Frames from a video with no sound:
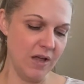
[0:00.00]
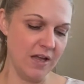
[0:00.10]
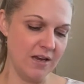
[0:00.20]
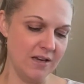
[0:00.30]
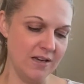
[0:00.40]

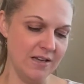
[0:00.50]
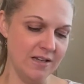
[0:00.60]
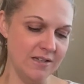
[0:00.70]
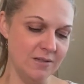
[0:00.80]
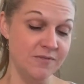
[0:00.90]
and it
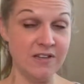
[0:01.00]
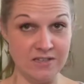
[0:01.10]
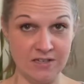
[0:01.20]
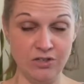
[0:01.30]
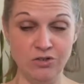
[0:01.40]
is
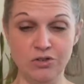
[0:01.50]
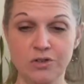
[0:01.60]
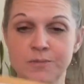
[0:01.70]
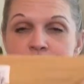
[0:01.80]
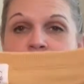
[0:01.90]
vintage.
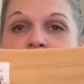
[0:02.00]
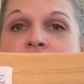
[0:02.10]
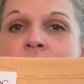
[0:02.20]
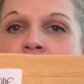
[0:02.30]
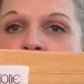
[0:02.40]

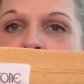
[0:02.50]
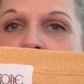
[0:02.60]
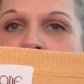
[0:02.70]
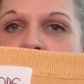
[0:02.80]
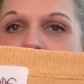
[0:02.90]

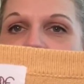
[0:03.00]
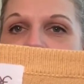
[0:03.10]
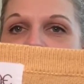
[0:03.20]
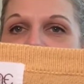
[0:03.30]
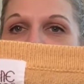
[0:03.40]
There is
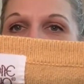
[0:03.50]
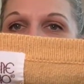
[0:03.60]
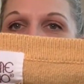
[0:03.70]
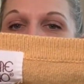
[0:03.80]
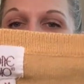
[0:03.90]
the tag.